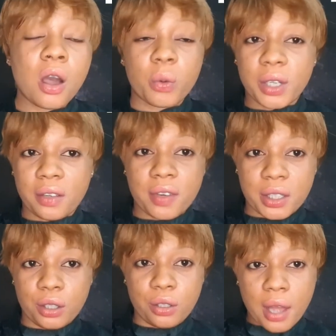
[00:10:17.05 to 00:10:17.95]
whenever
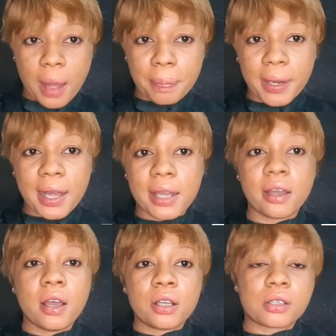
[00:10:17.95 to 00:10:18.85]
they apply
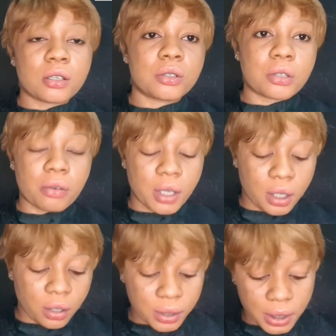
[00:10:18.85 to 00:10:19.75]
sunscreen
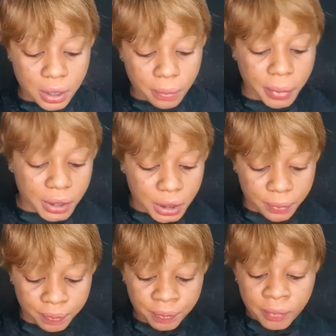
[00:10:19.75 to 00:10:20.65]
on their
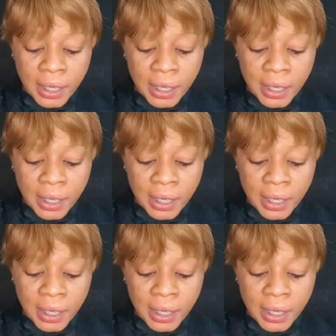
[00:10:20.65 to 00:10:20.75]
body.